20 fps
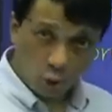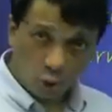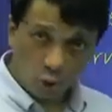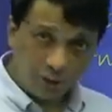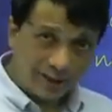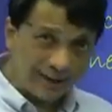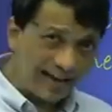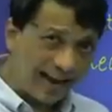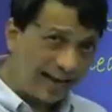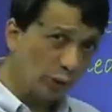
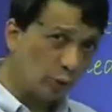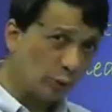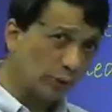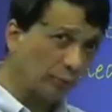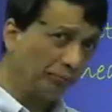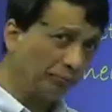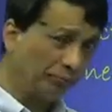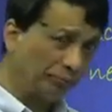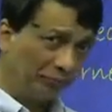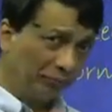Corneal tattooing.
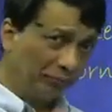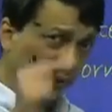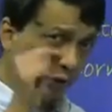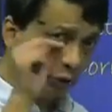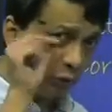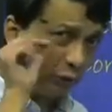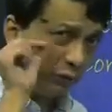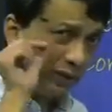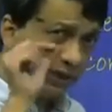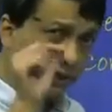You
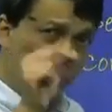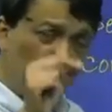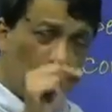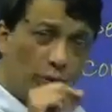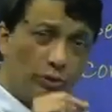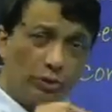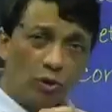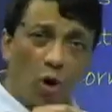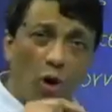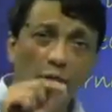see, we
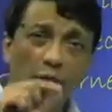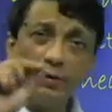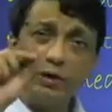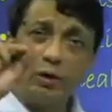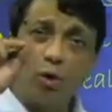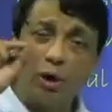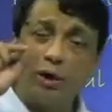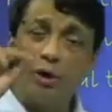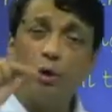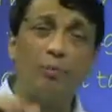use often
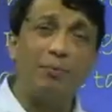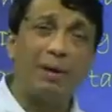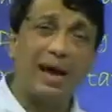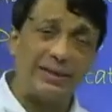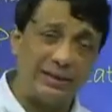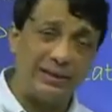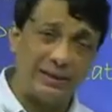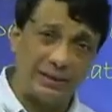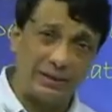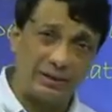corneal
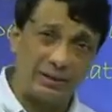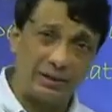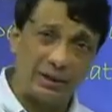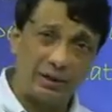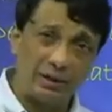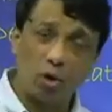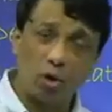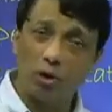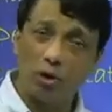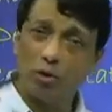opacities.
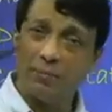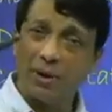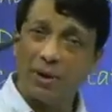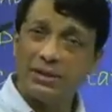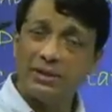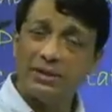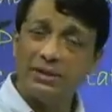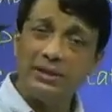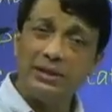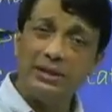In corneal
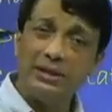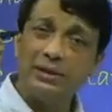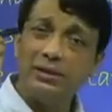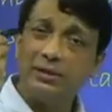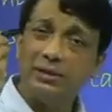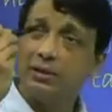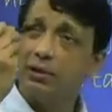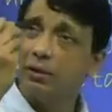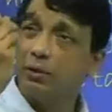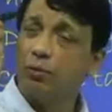opacities,
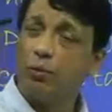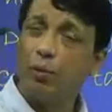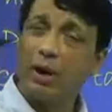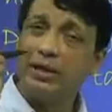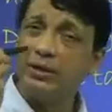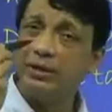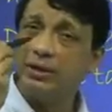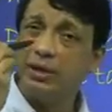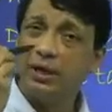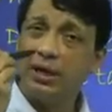
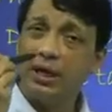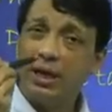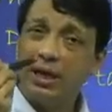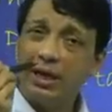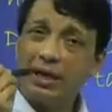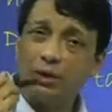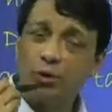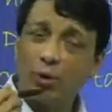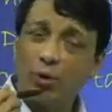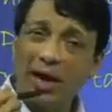white
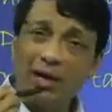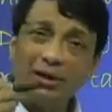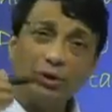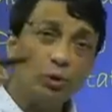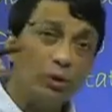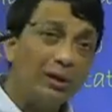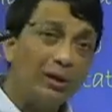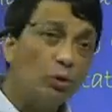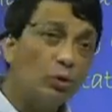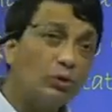is white,
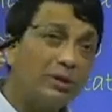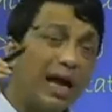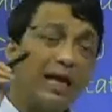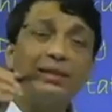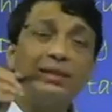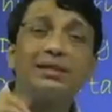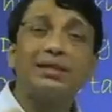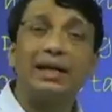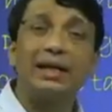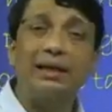so it looks
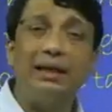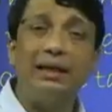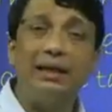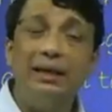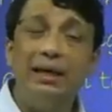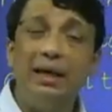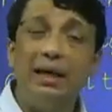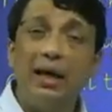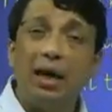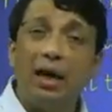
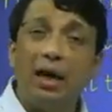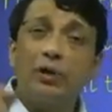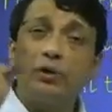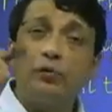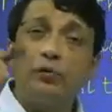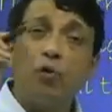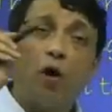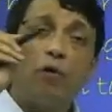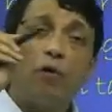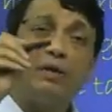unsightly.
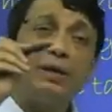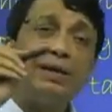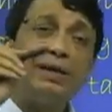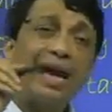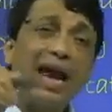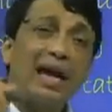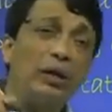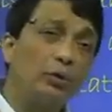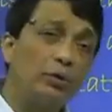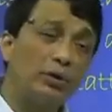So we often
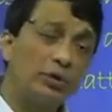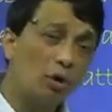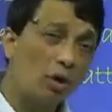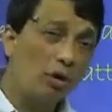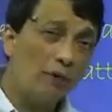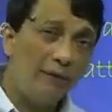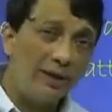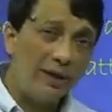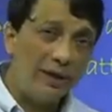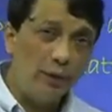tattoo. It's
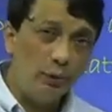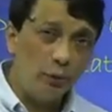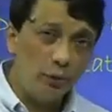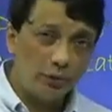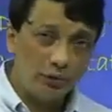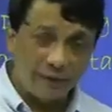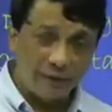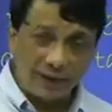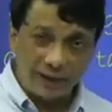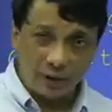not very
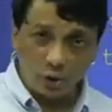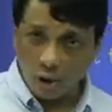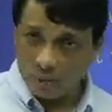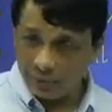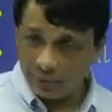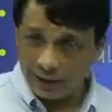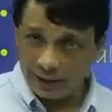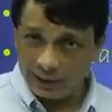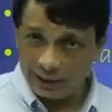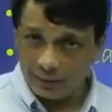used very
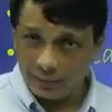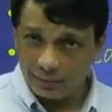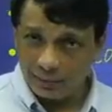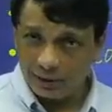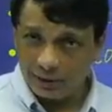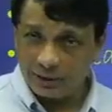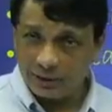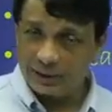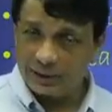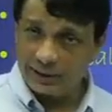commonly,
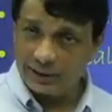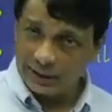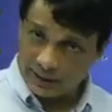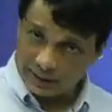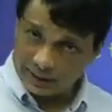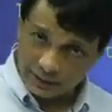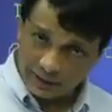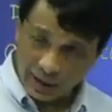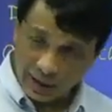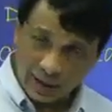but still
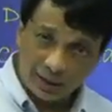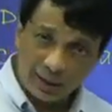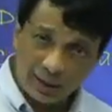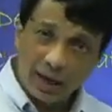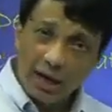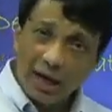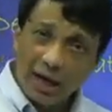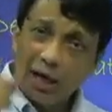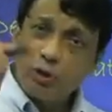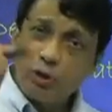is done.
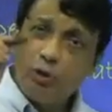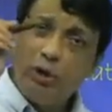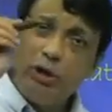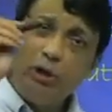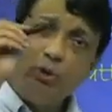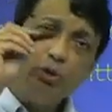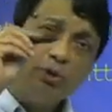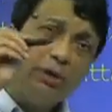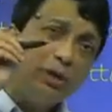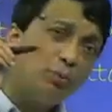So you
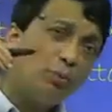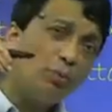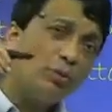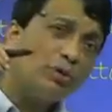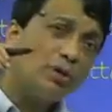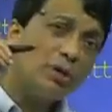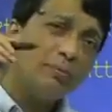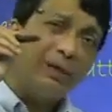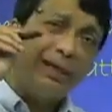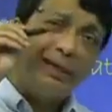usually put
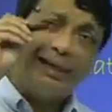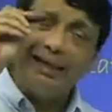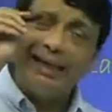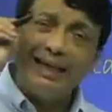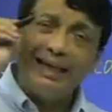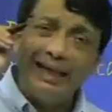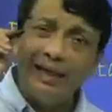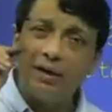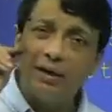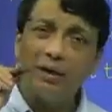some Indian
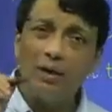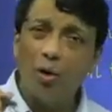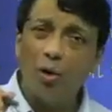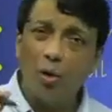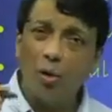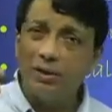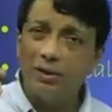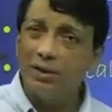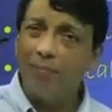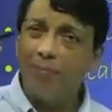ink
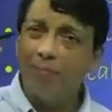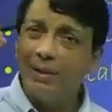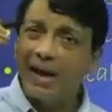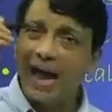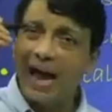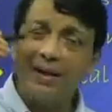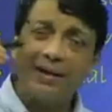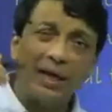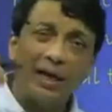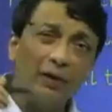or some
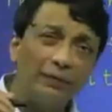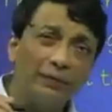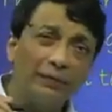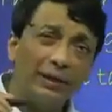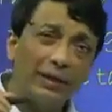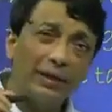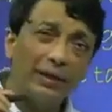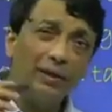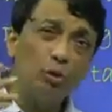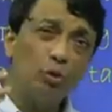black kind of
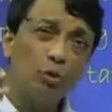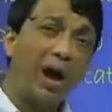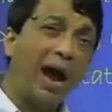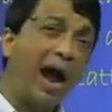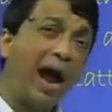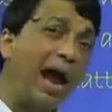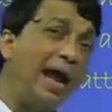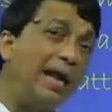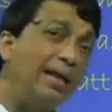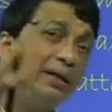thing to
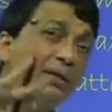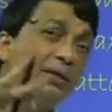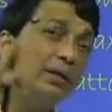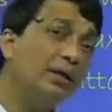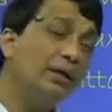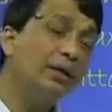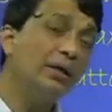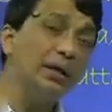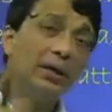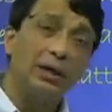hide
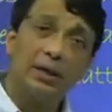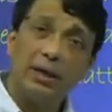the